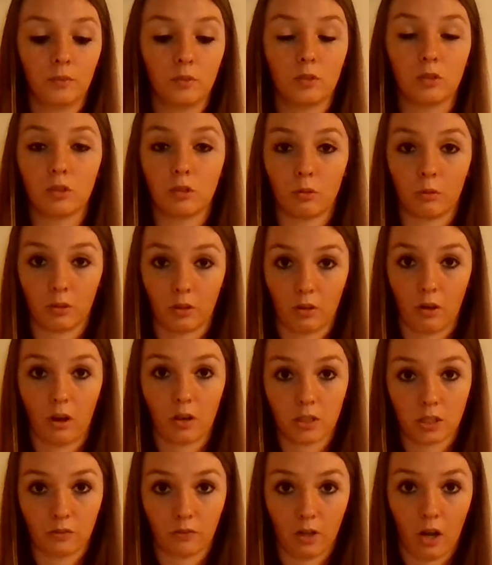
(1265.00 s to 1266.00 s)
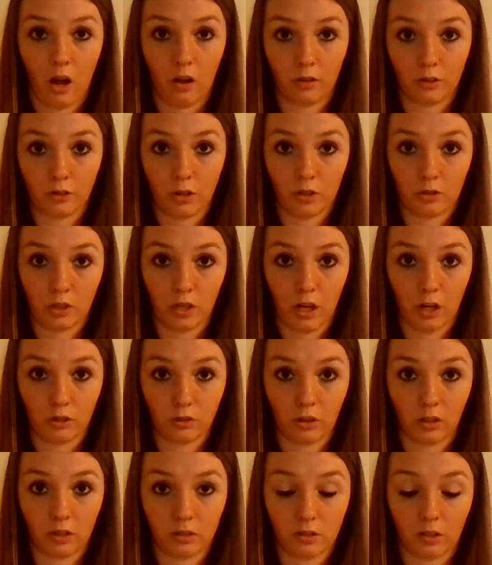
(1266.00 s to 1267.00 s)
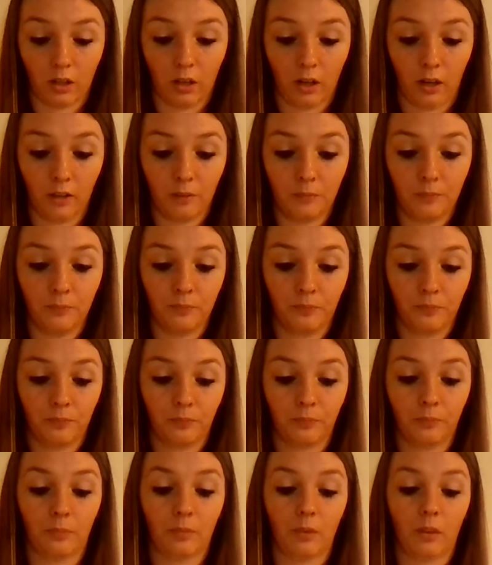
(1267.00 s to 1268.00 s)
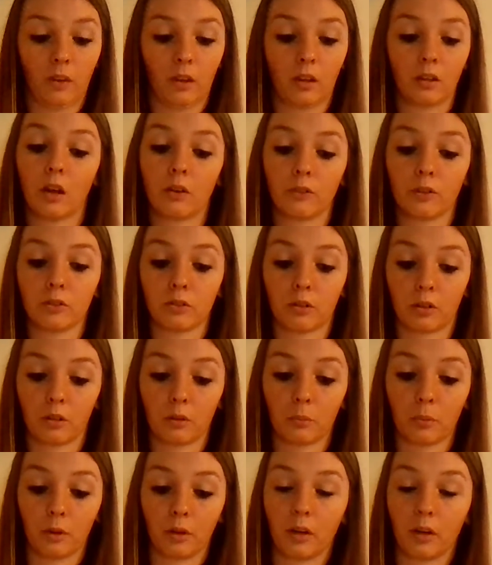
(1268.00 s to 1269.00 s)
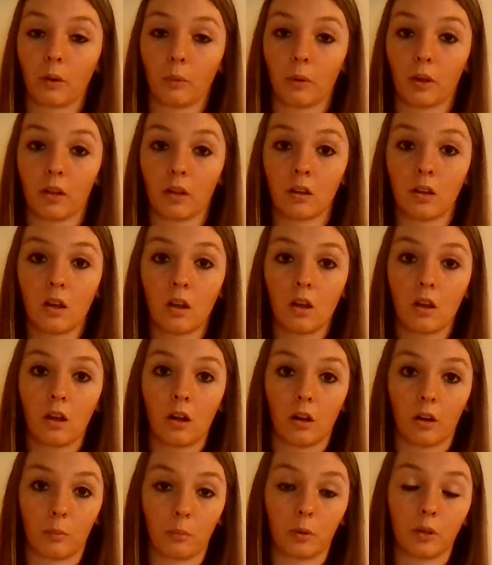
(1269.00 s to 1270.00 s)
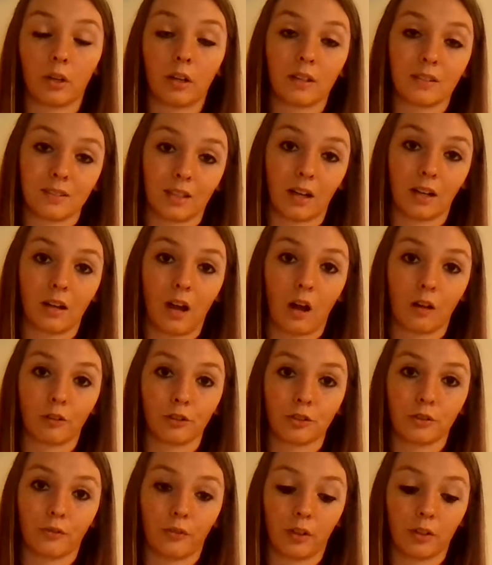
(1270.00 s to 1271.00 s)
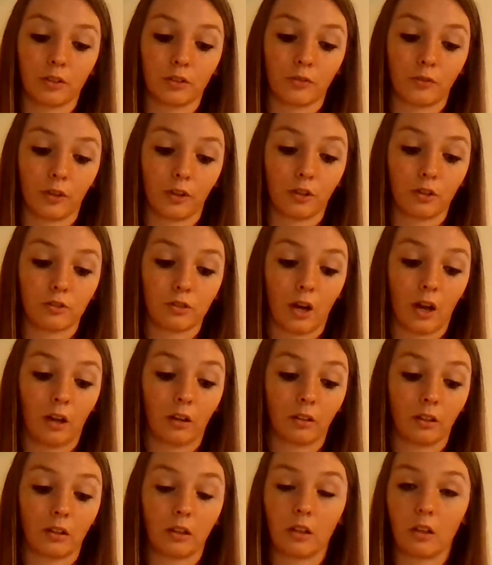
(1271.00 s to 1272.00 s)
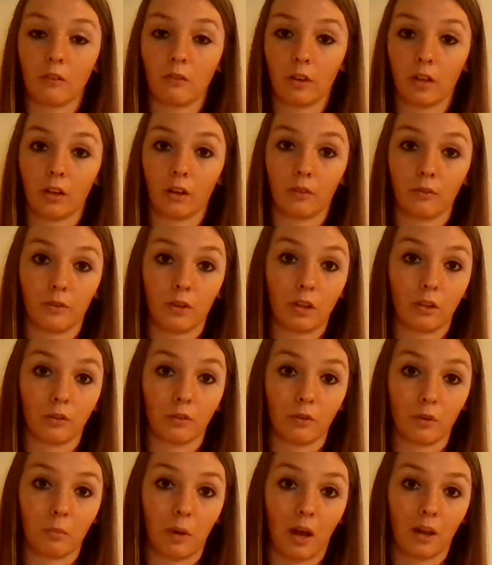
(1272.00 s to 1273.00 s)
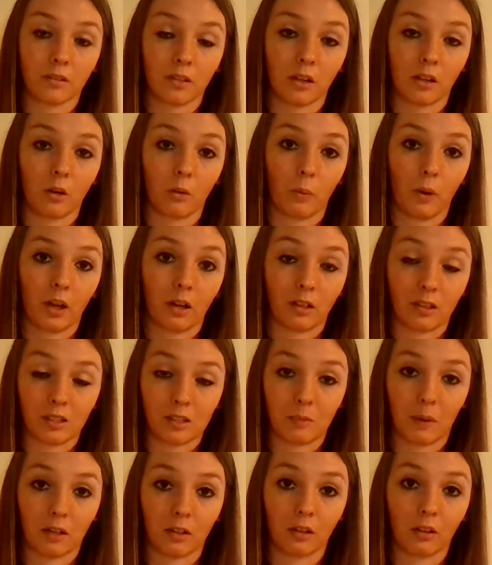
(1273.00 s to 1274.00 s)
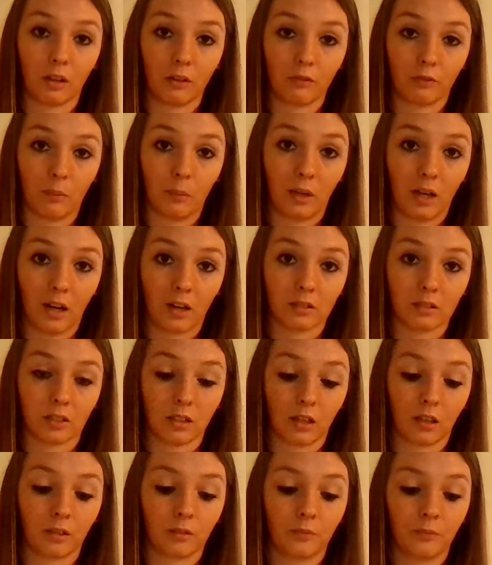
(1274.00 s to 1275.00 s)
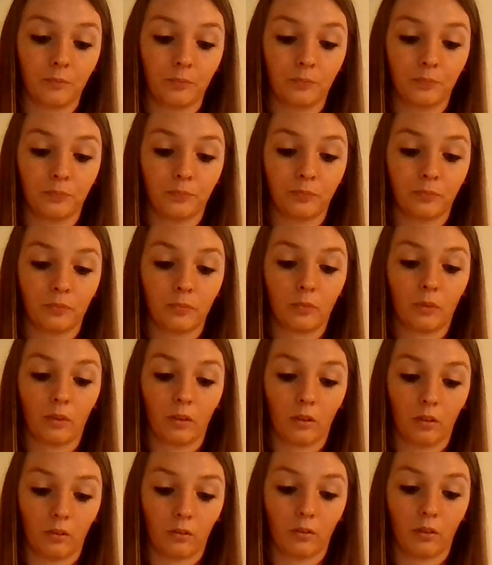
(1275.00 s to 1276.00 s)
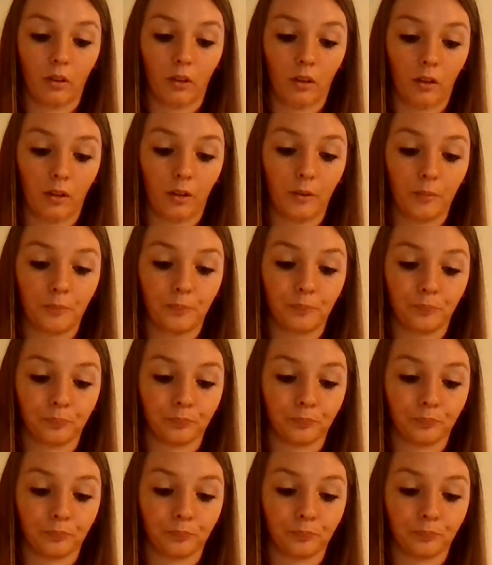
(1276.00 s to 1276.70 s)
Do you know what the cost of a college education is today? Have you started putting aside college funds for your child in the event of either of you passing away unexpectedly from an accident? Okay.